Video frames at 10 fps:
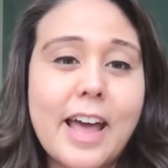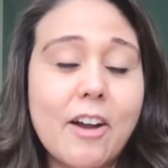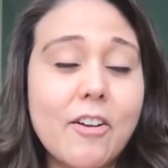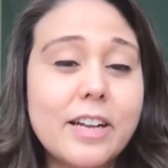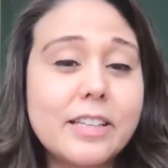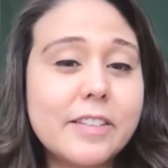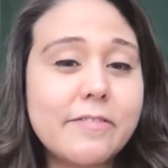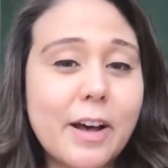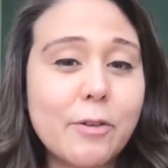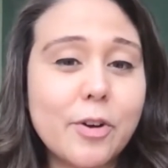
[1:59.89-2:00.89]
Aaron is the
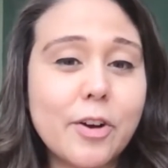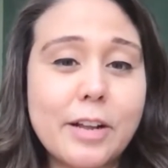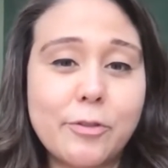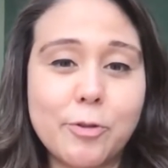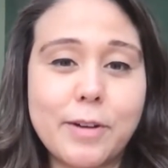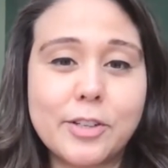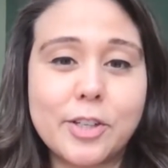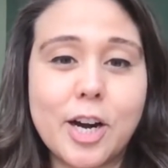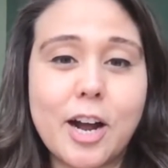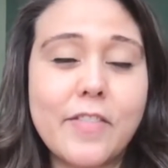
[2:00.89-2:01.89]
founder and
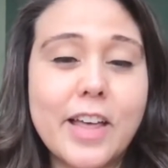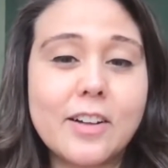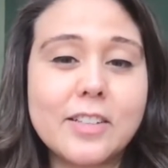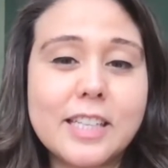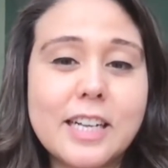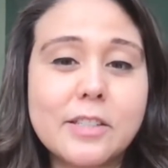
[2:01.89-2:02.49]
director of the Elson